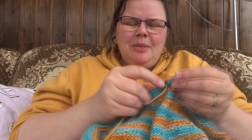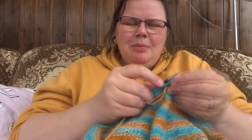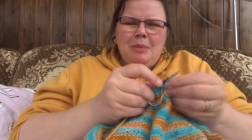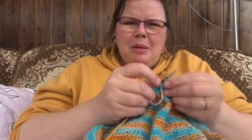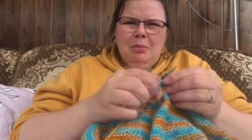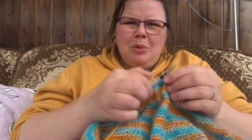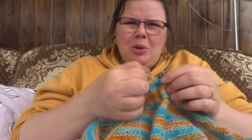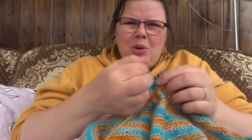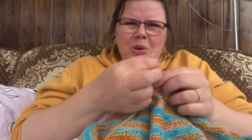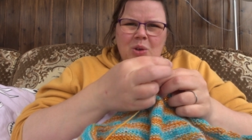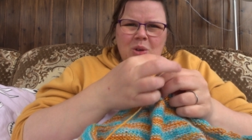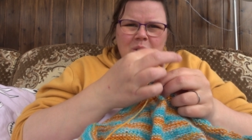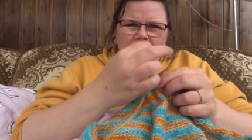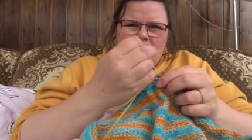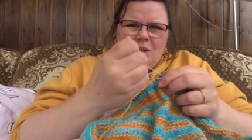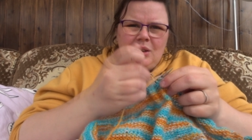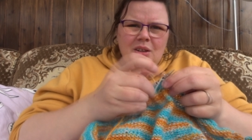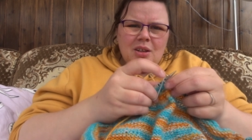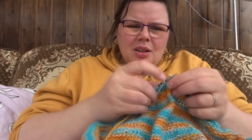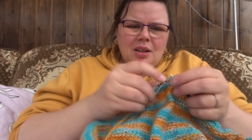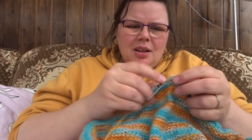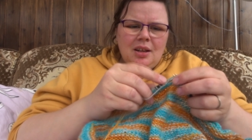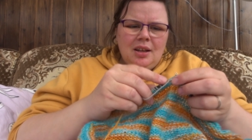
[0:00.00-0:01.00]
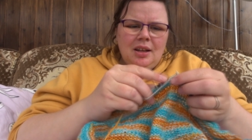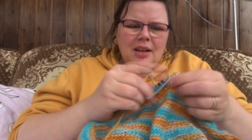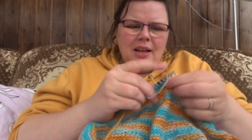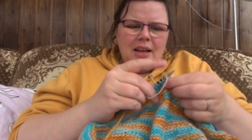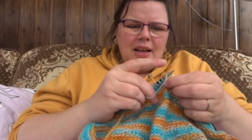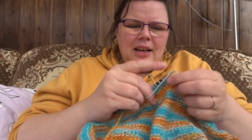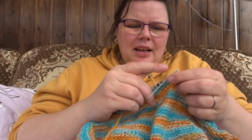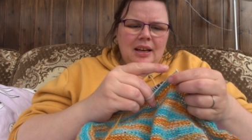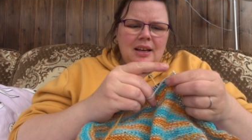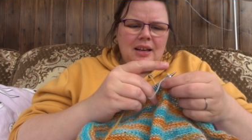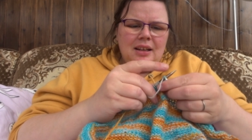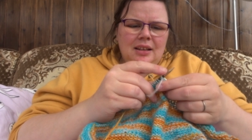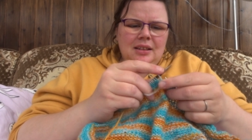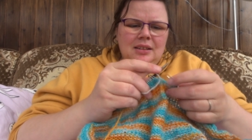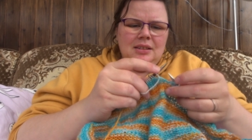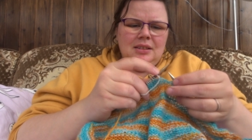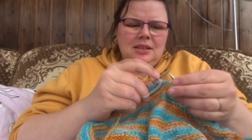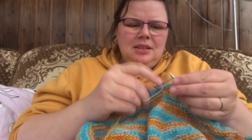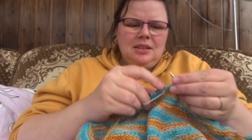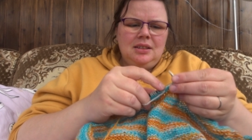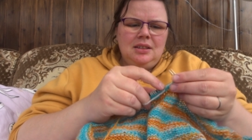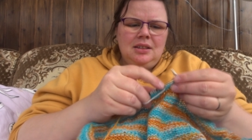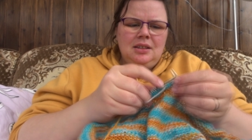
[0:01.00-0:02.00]
my book
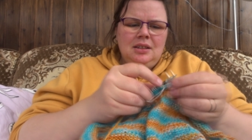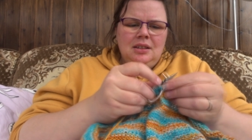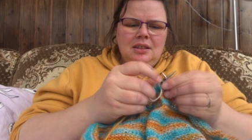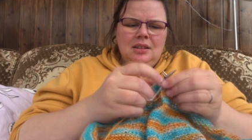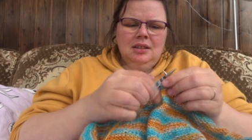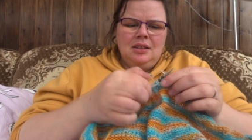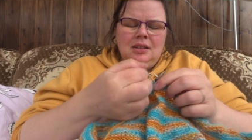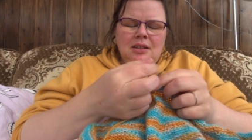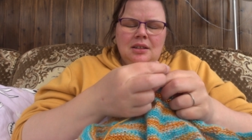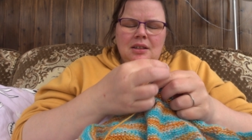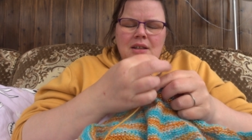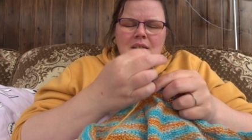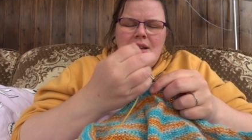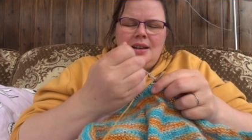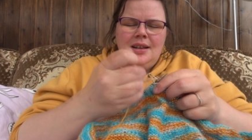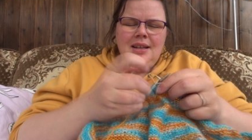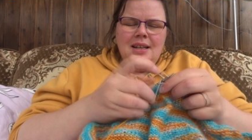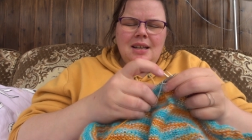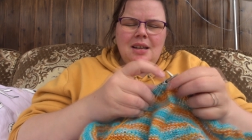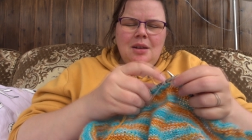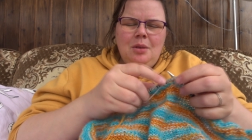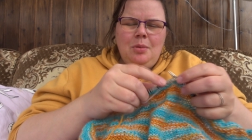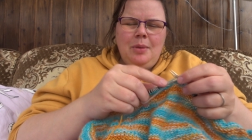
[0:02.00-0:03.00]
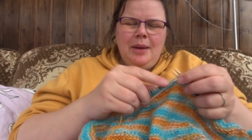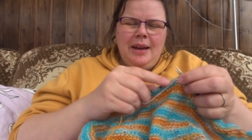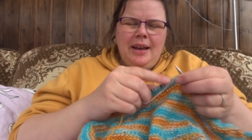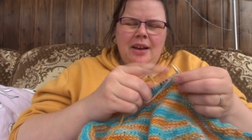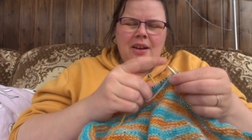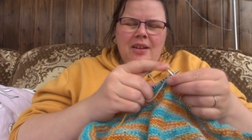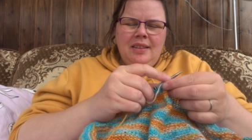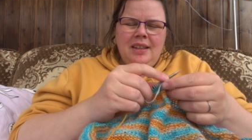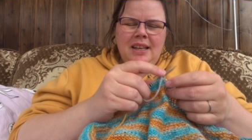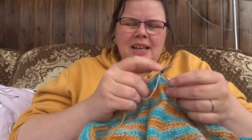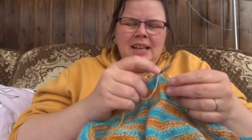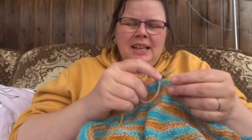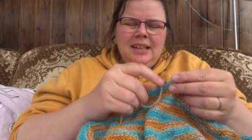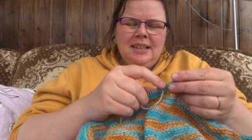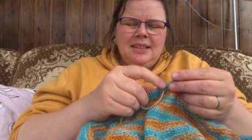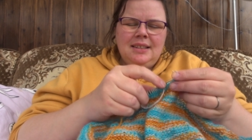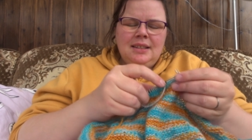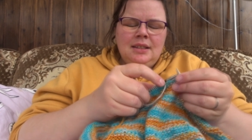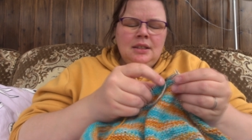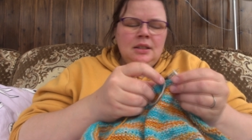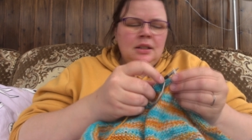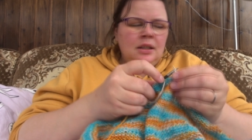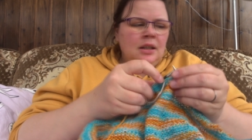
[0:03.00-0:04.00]
and knit away on
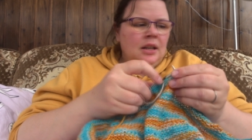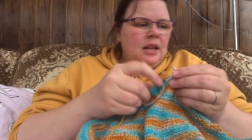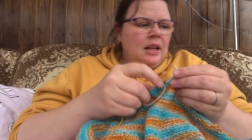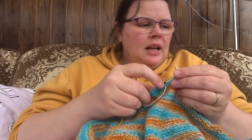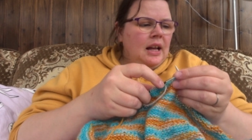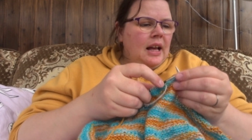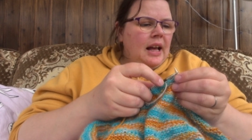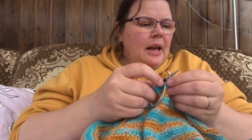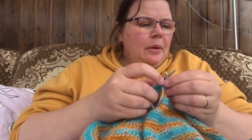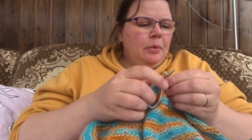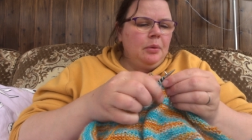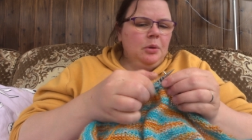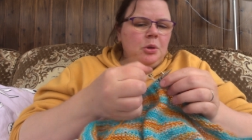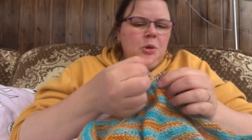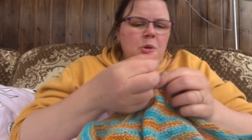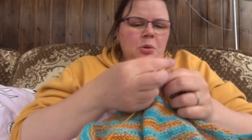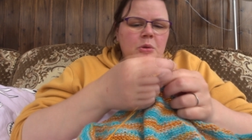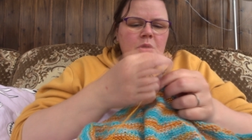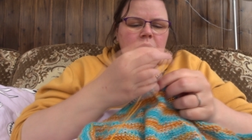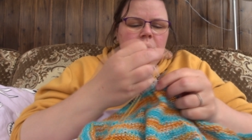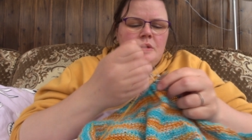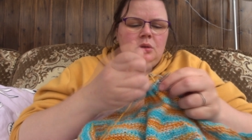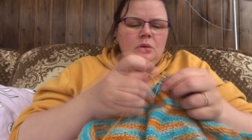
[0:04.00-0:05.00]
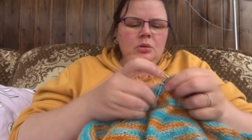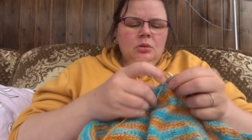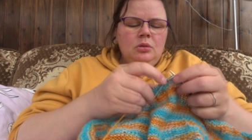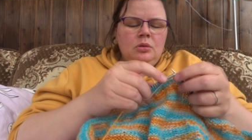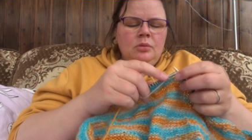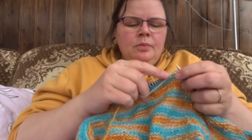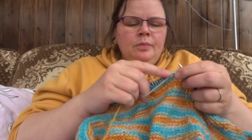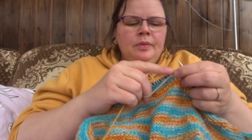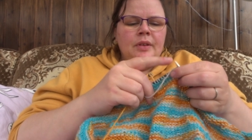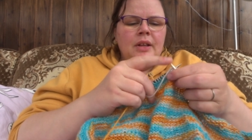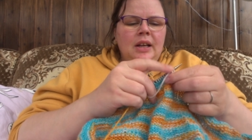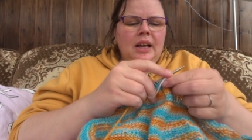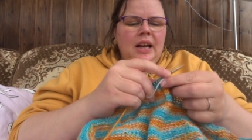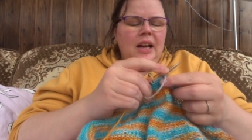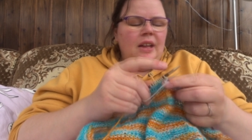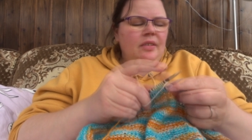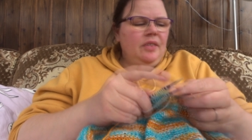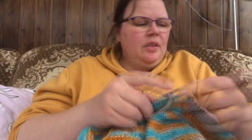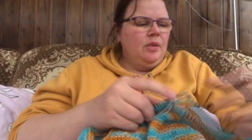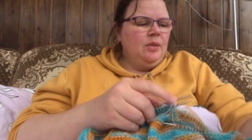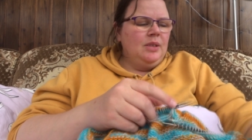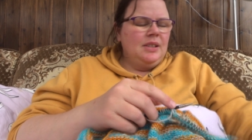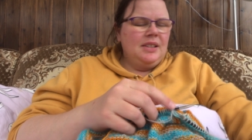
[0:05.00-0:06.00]
this. I will show you though, I
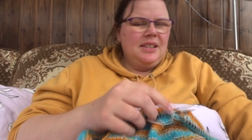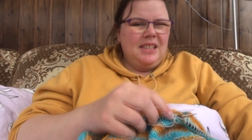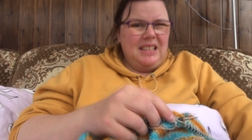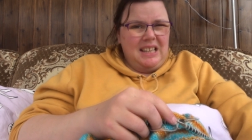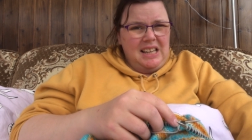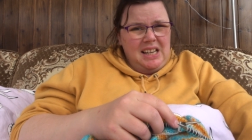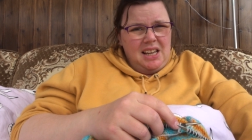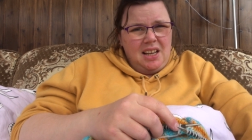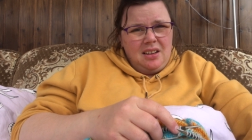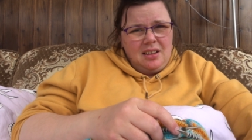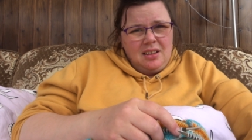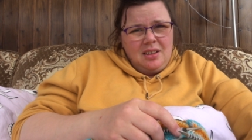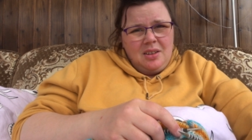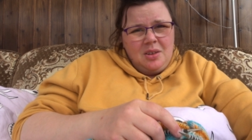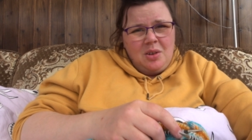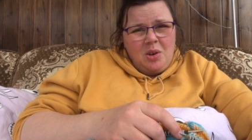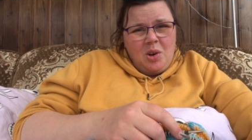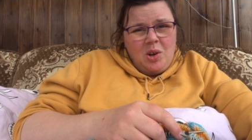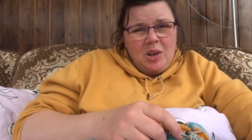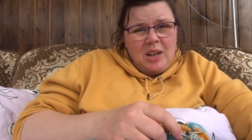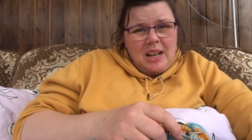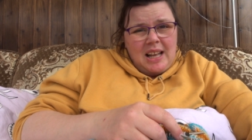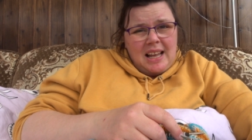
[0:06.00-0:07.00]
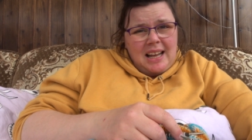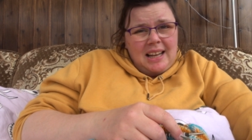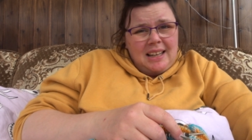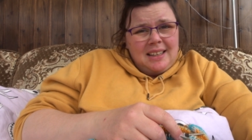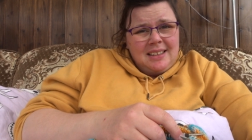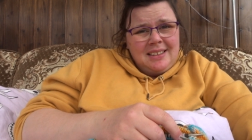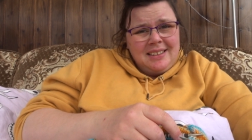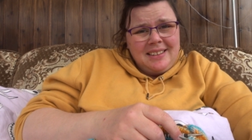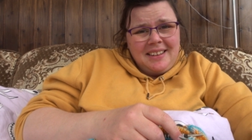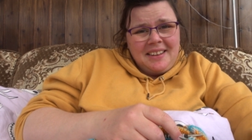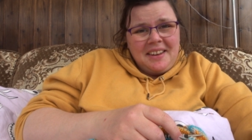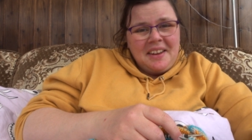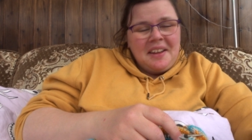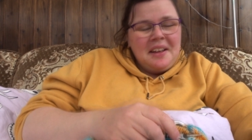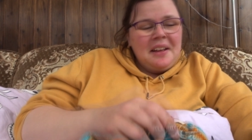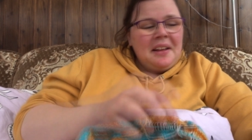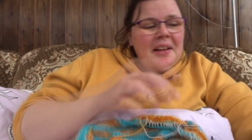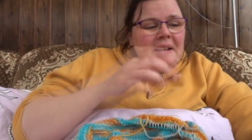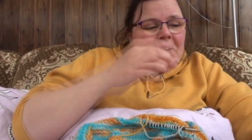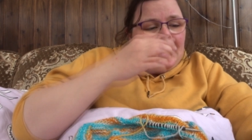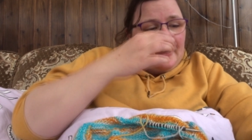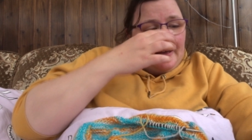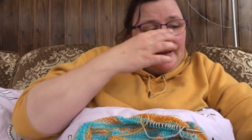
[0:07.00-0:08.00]
found this thing online,
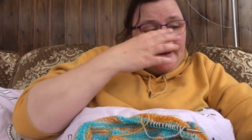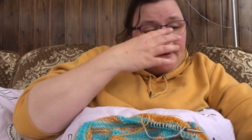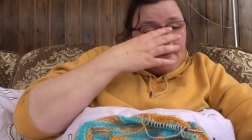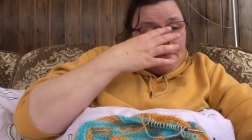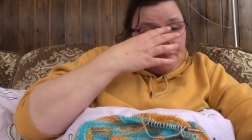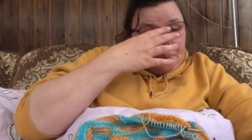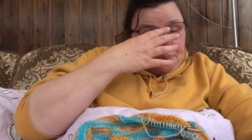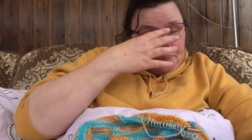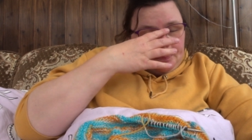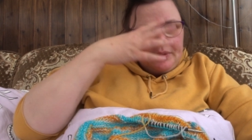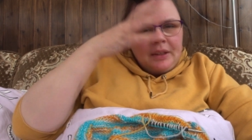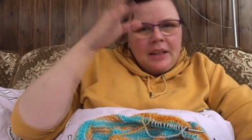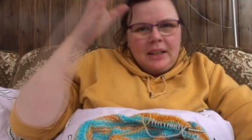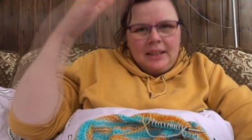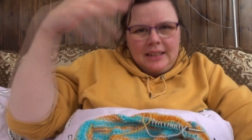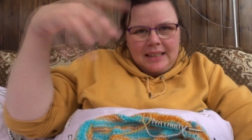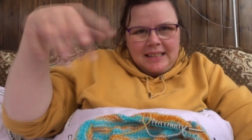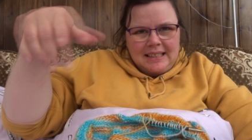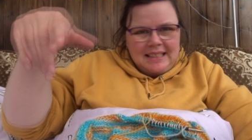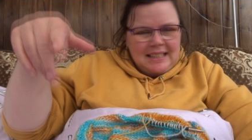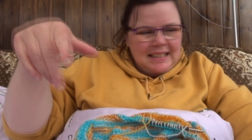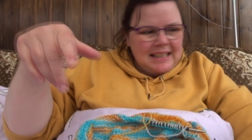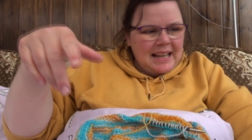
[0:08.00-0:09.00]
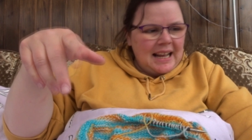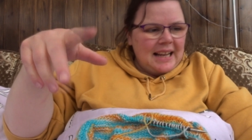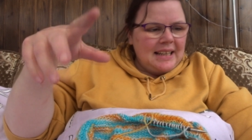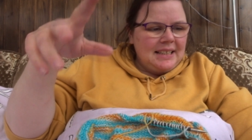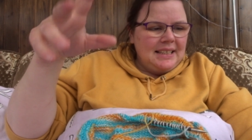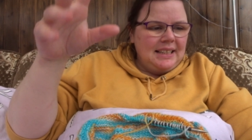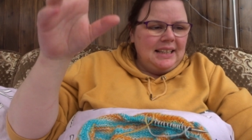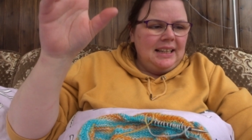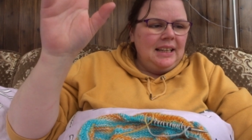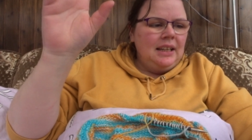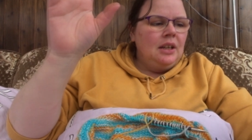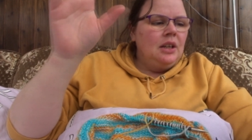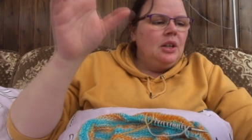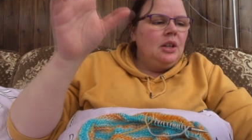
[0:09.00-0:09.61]
Knitty Natty.